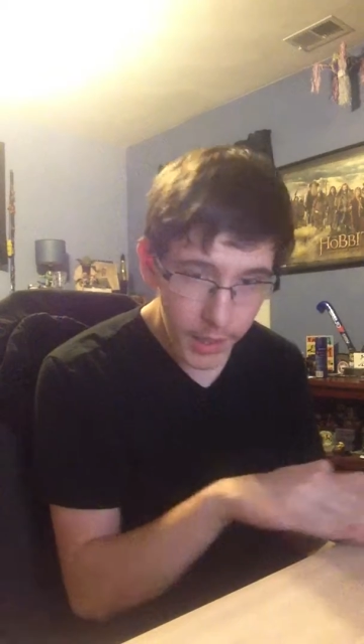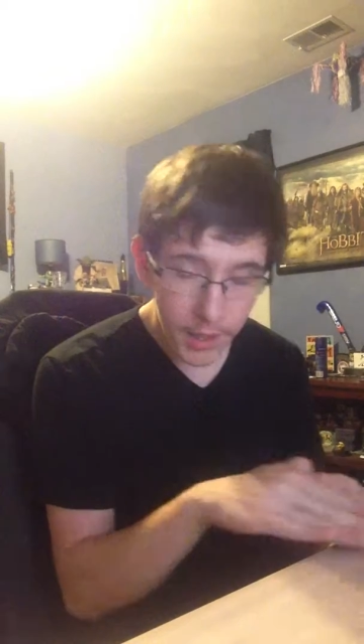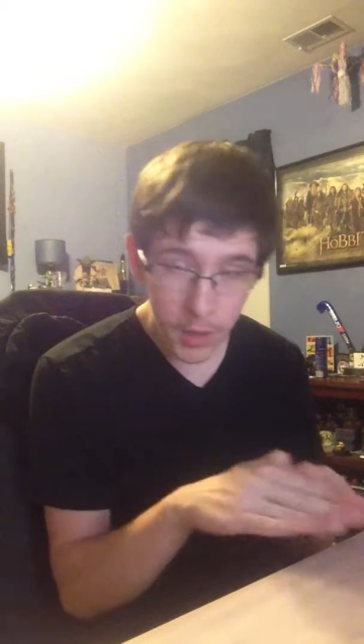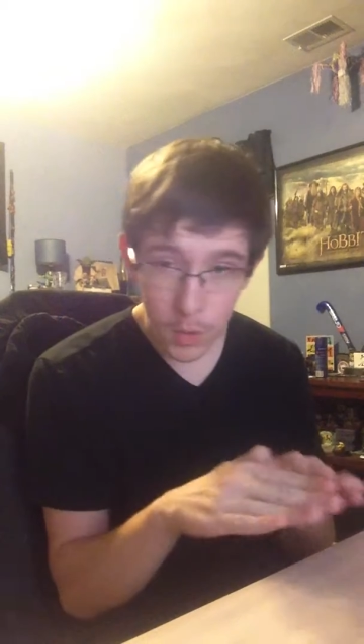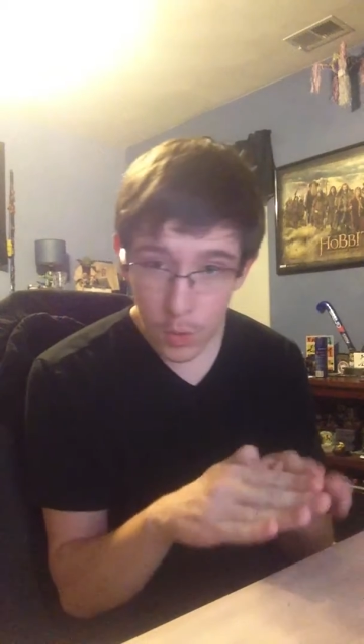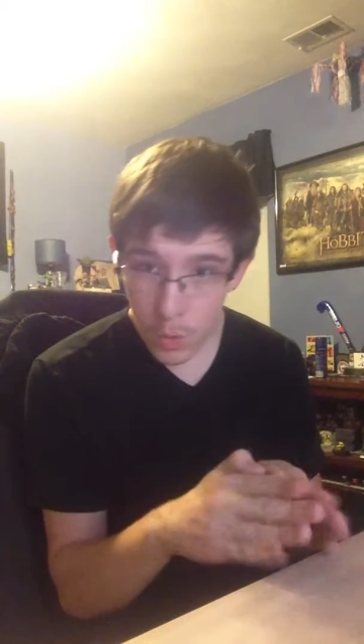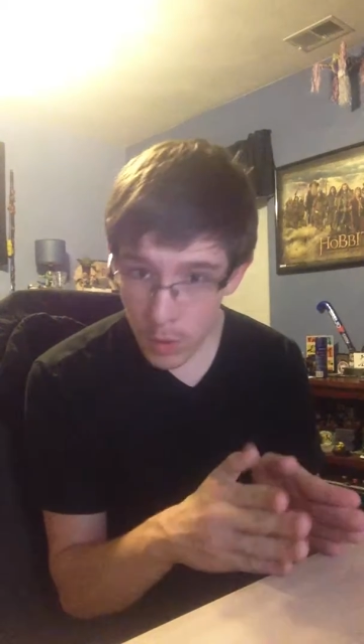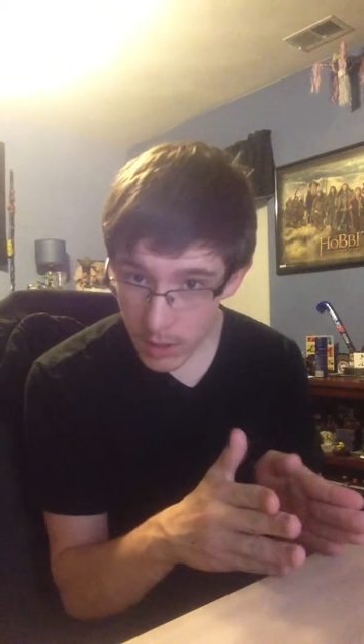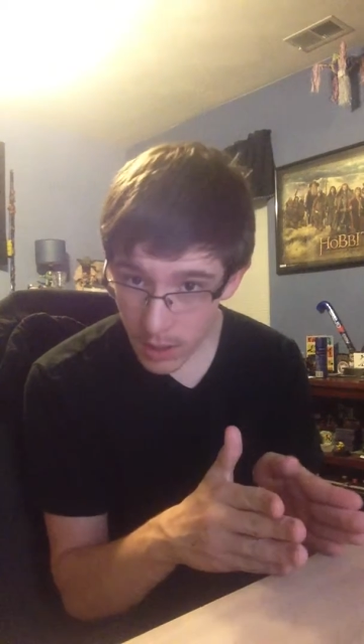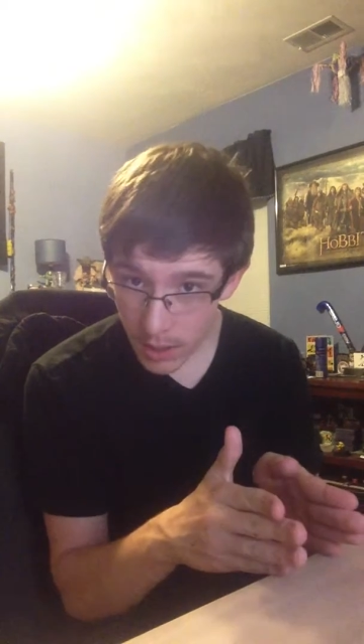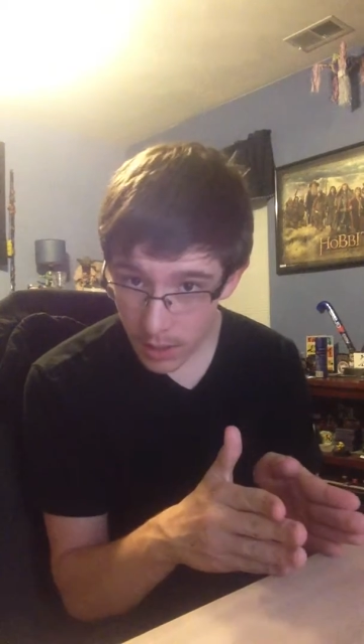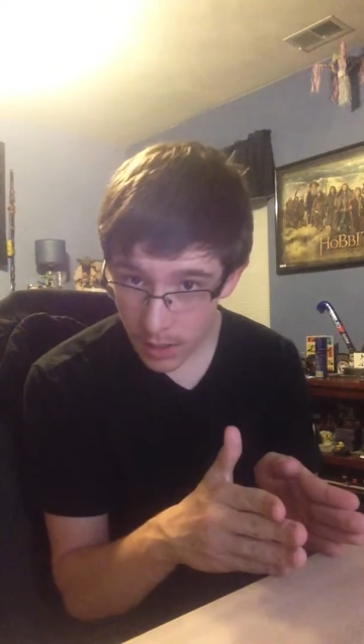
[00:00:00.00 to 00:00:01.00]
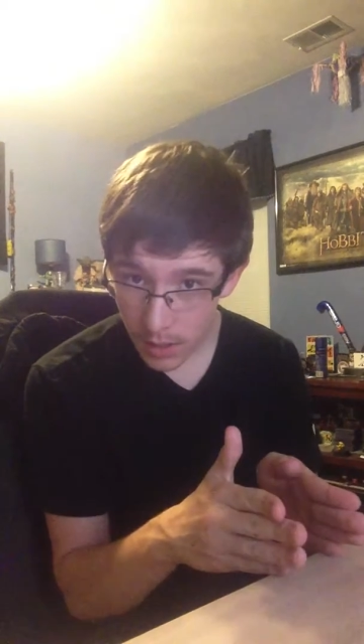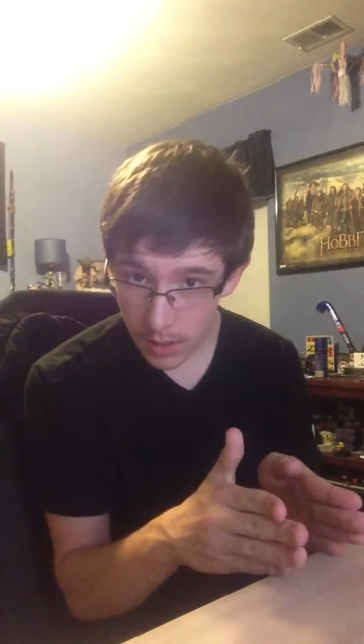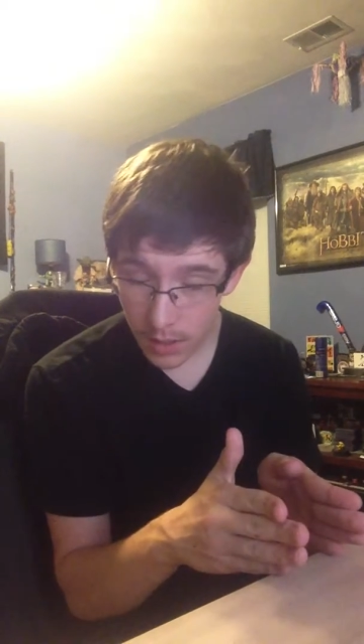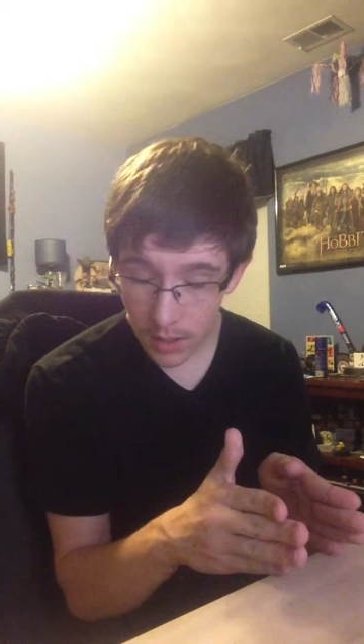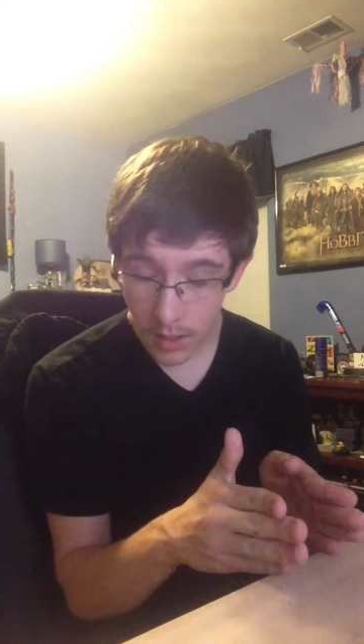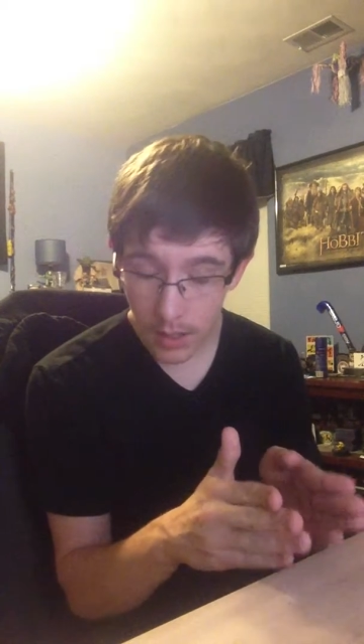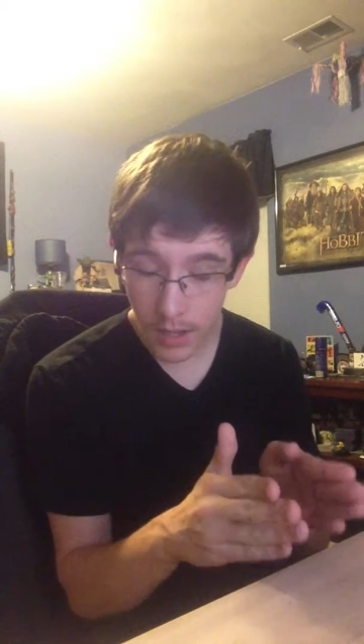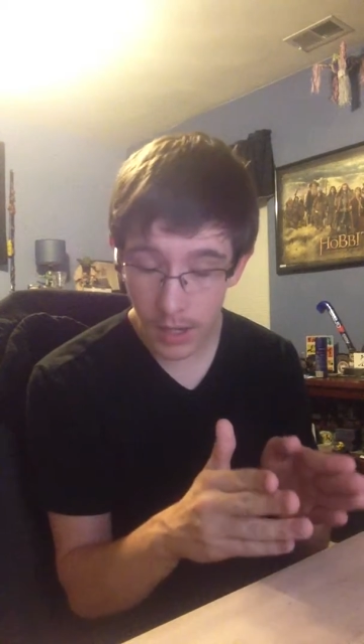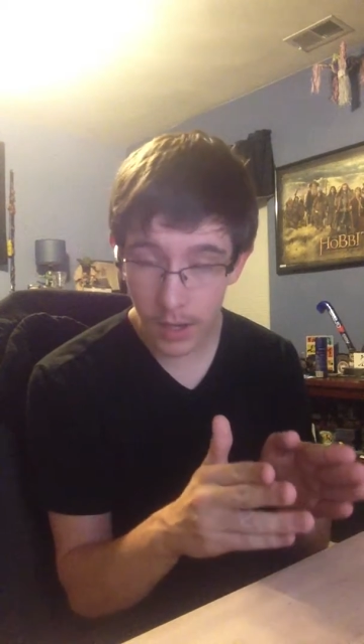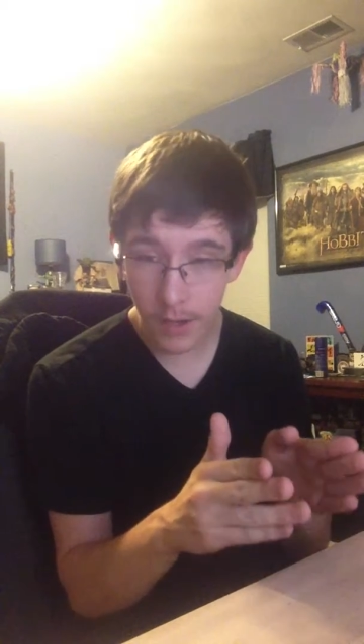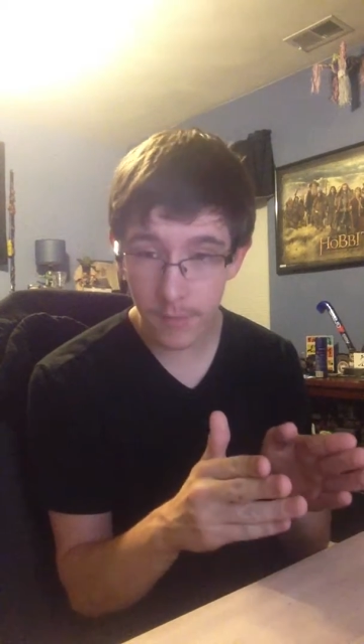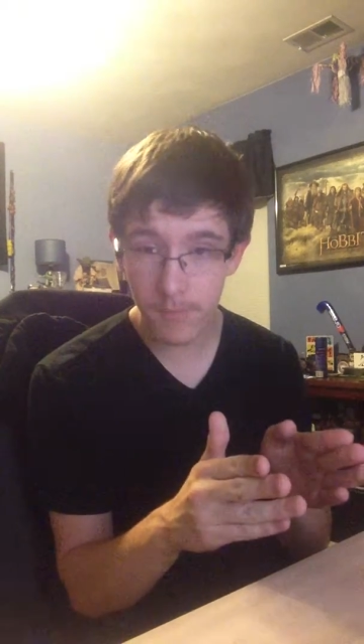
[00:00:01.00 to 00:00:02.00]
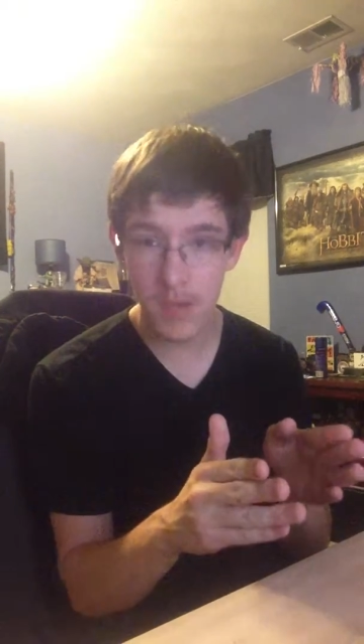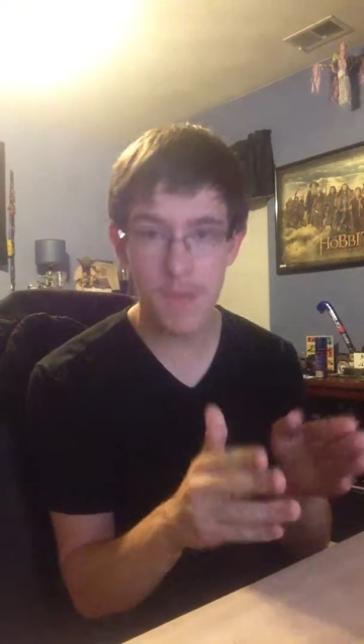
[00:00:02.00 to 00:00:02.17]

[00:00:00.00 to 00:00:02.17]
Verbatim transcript: choose um,